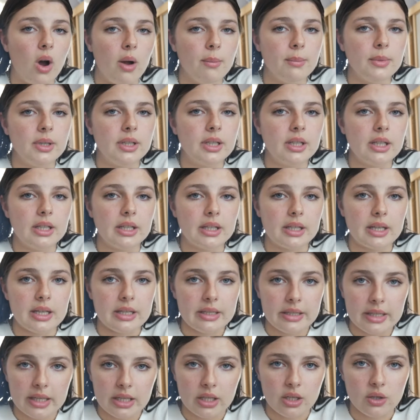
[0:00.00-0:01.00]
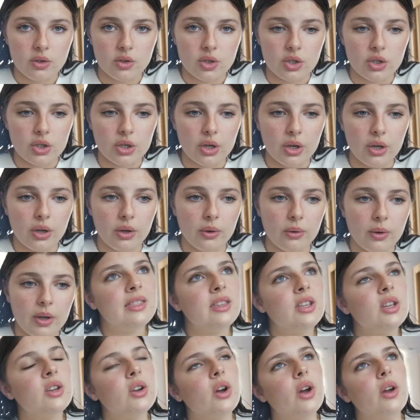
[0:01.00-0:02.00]
I'm gonna continue to do,
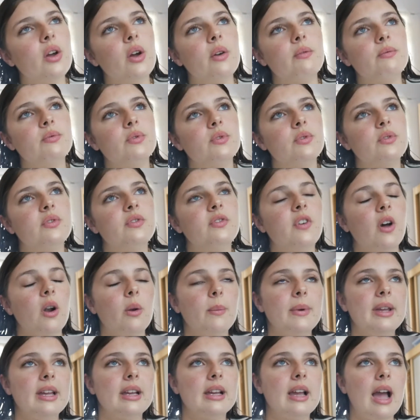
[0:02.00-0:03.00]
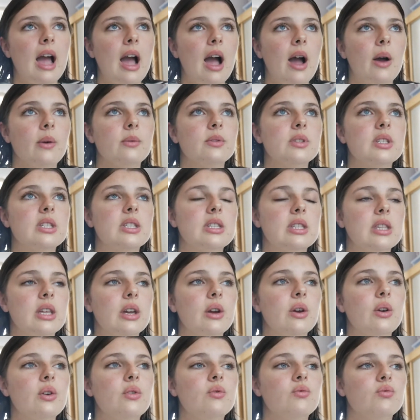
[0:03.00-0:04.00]
you know, following accounts
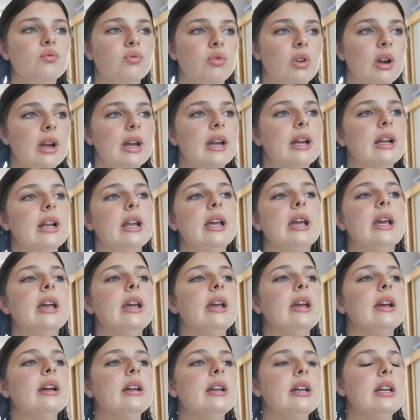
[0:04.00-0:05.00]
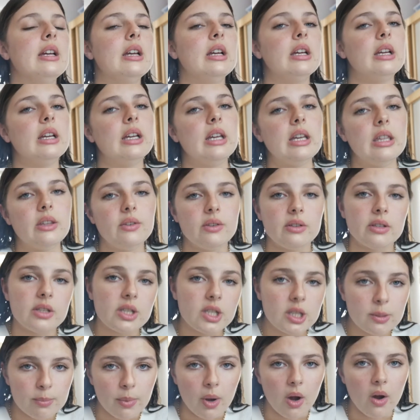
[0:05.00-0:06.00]
that really either
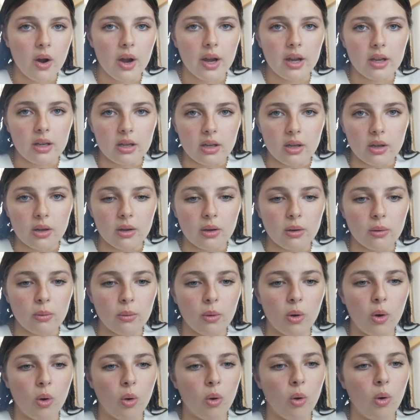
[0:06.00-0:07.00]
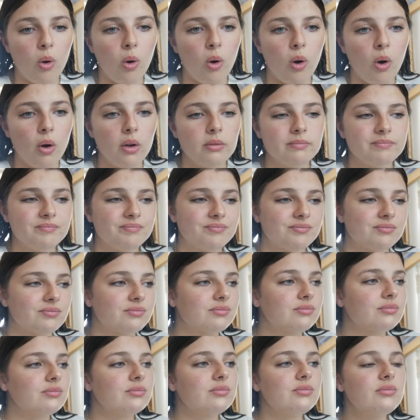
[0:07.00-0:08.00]
inspire you or
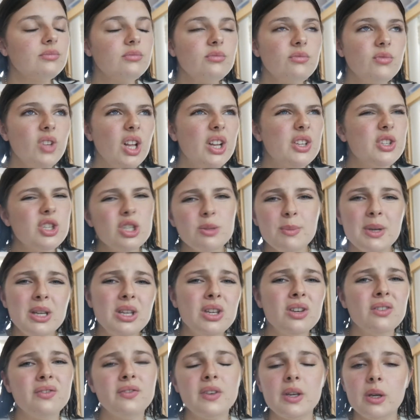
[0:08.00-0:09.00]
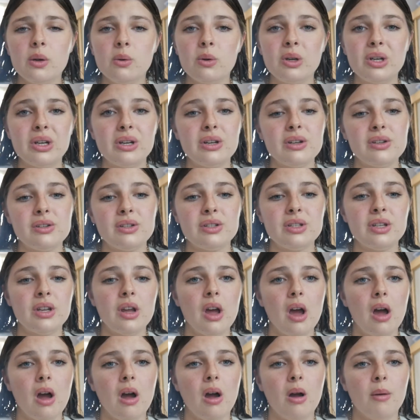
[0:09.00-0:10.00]
just make you feel good,
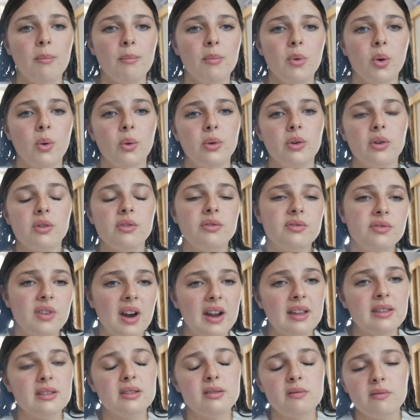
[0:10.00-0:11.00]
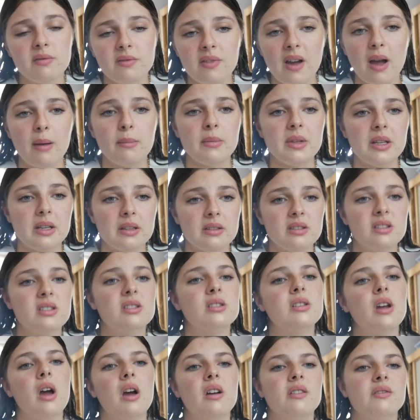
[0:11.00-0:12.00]
or your friends and family and
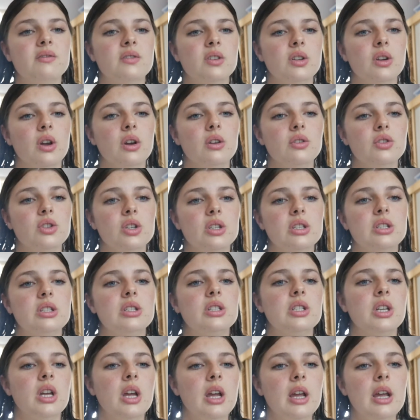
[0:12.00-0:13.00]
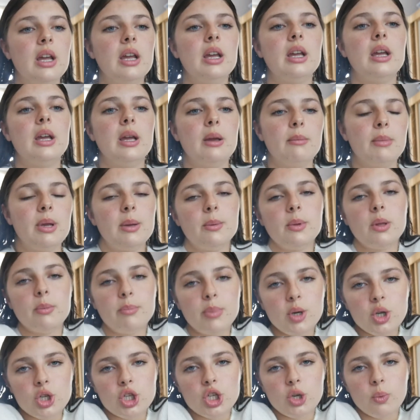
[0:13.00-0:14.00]
stuff, you know, just people
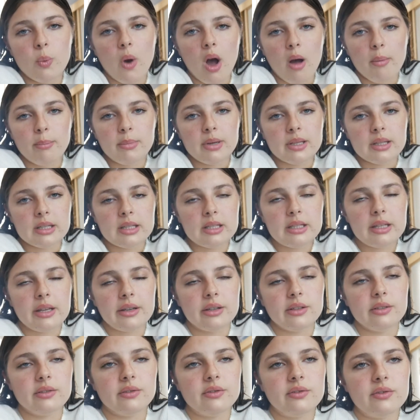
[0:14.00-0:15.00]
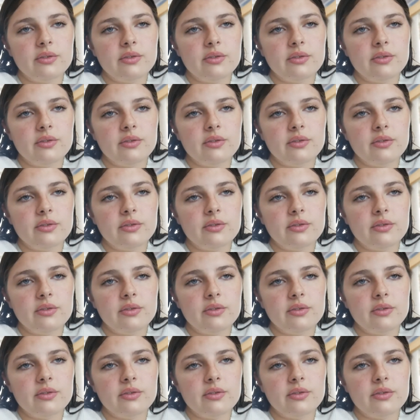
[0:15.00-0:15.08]
that push you up instead of